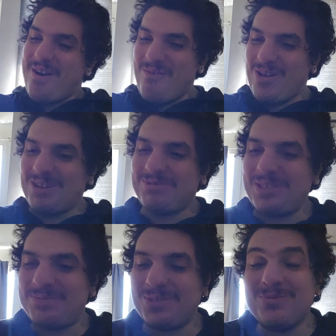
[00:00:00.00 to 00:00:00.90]
Welcome to
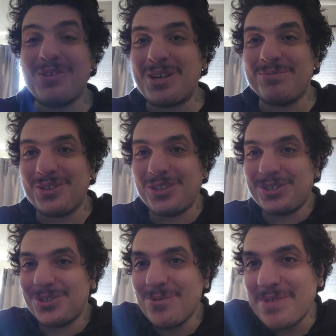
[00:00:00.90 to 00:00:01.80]
the episode, welcome to
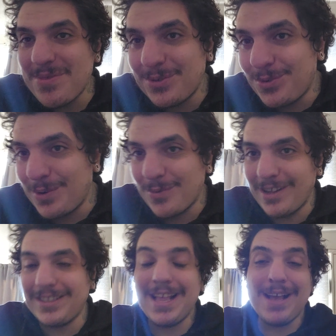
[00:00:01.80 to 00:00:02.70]
another show. Because you're doing
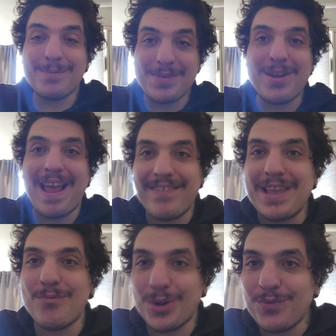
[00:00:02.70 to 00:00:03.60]
well, because you're having
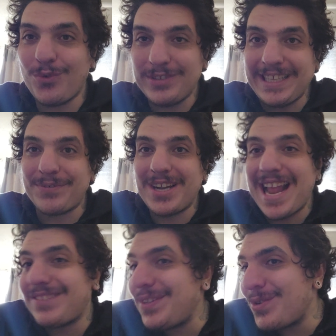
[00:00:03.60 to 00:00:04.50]
a wonderful day. For the
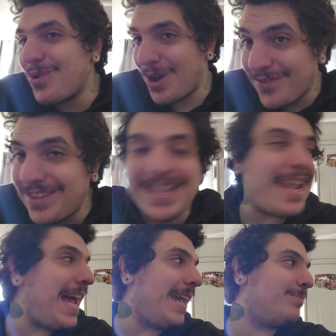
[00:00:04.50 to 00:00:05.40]
last video of the
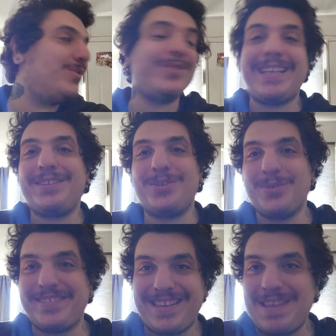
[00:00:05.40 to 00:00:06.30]
day, I am so excited to
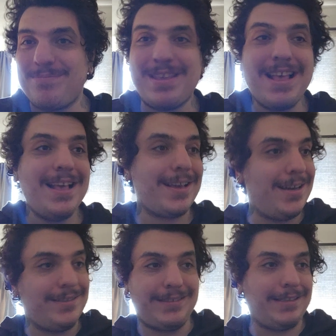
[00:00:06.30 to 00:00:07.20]
go to sleep
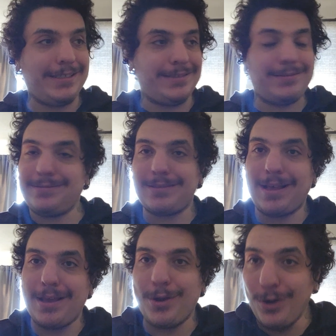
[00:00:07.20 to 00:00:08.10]
because it is
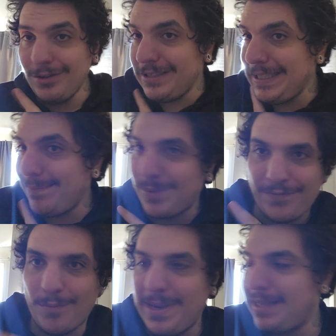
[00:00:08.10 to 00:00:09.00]
early, but
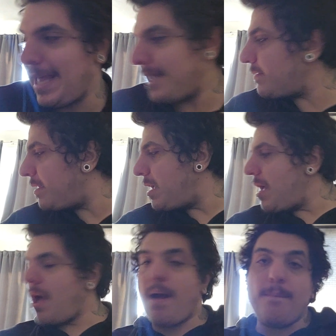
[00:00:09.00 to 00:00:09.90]
for me, late.
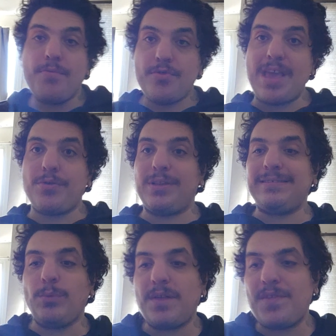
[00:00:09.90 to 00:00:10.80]
So
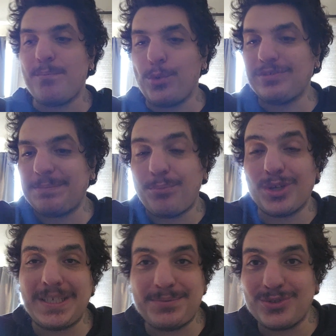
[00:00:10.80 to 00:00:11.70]
this is one of the most
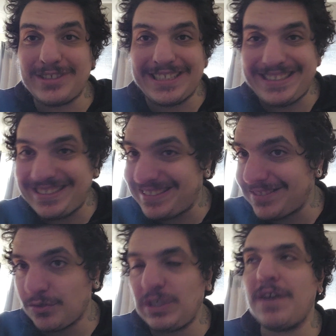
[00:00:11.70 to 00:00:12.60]
important episodes in the
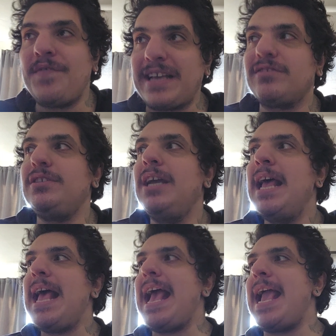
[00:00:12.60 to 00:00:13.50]
season 3 of Dexter.
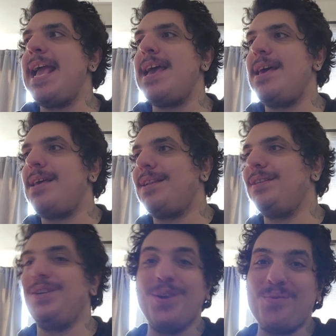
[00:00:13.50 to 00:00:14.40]
And
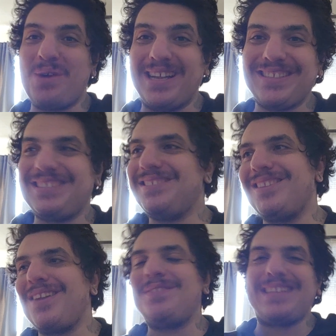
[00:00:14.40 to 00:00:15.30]
you know what? There's
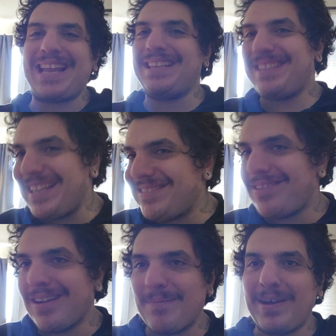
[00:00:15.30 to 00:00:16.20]
a lot of things that I didn't
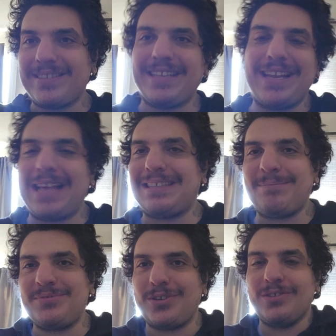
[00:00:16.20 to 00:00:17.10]
talk about in the last
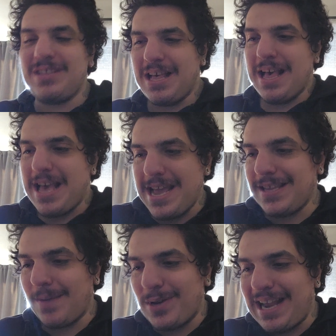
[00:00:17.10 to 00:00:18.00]
episode, and
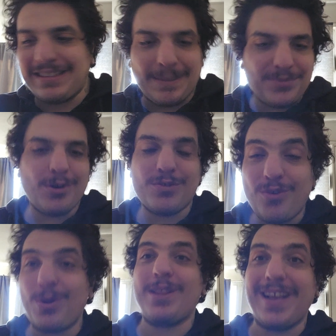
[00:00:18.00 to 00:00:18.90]
a couple of the last episodes,
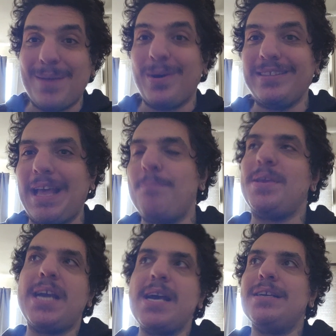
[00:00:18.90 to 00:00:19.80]
so we're gonna talk about them
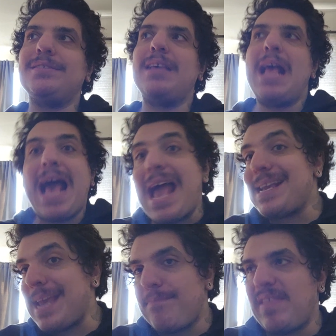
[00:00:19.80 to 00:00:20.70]
because I
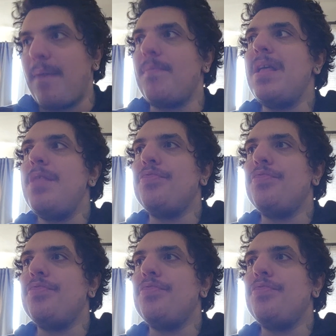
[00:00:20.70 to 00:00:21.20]
kept them.